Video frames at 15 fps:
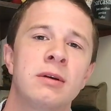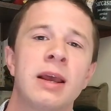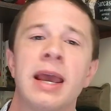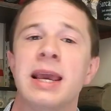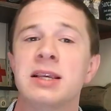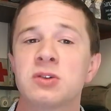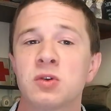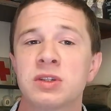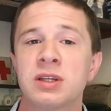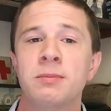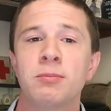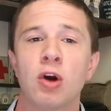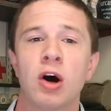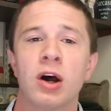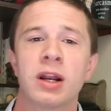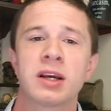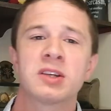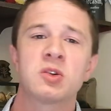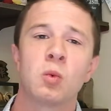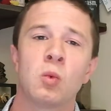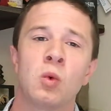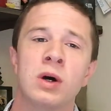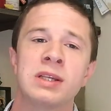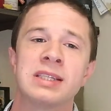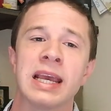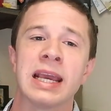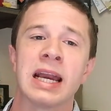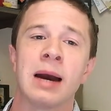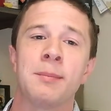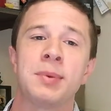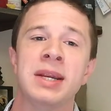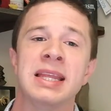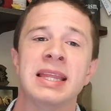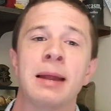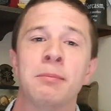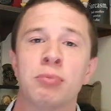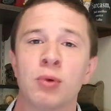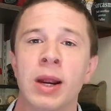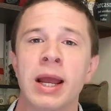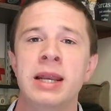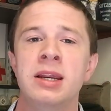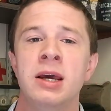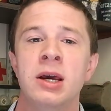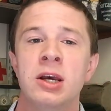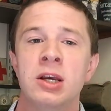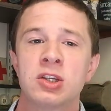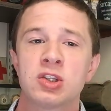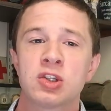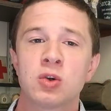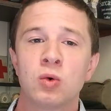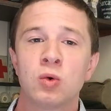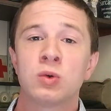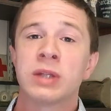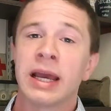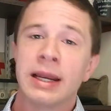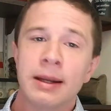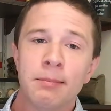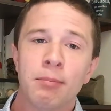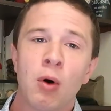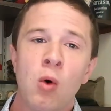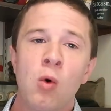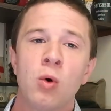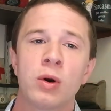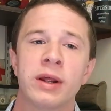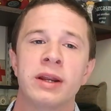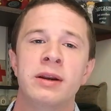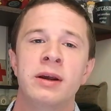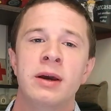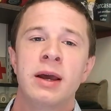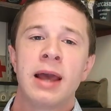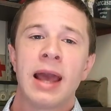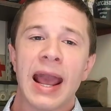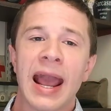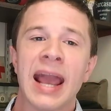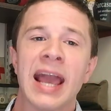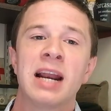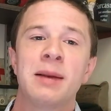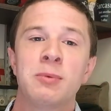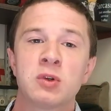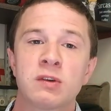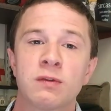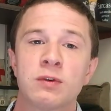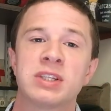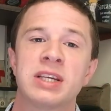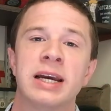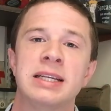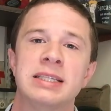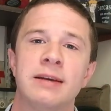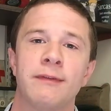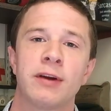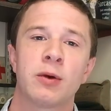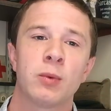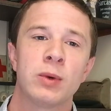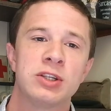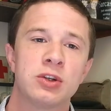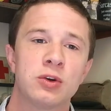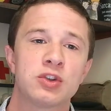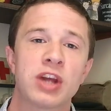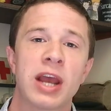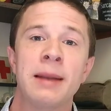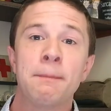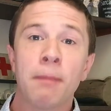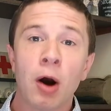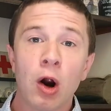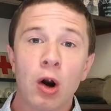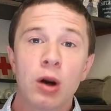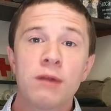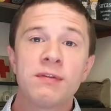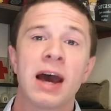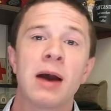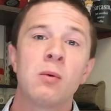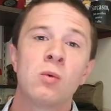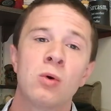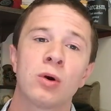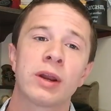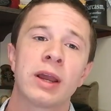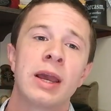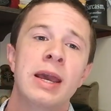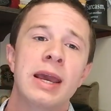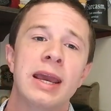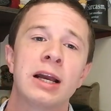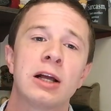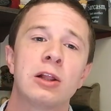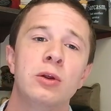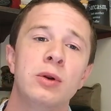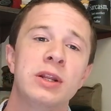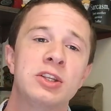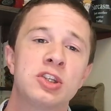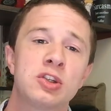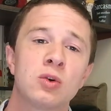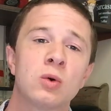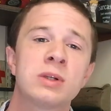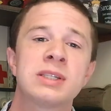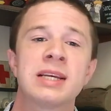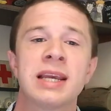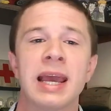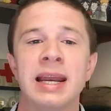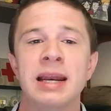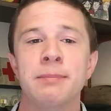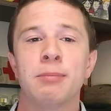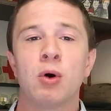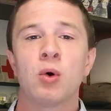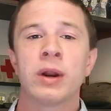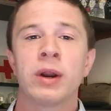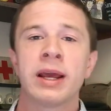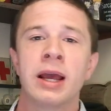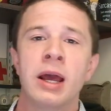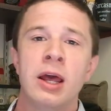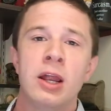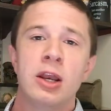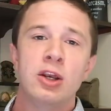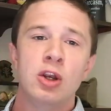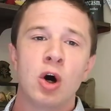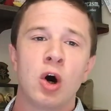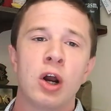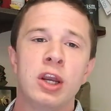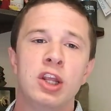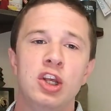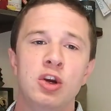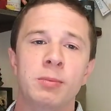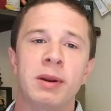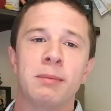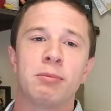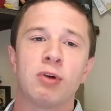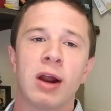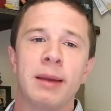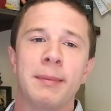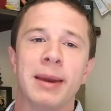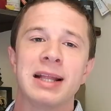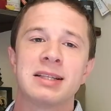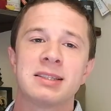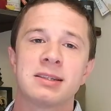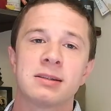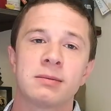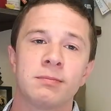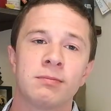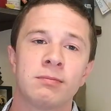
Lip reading: Hazelton Products was a company that bred, sold, and imported animals for scientific research, and part of that work included sourcing and importing non-human primates.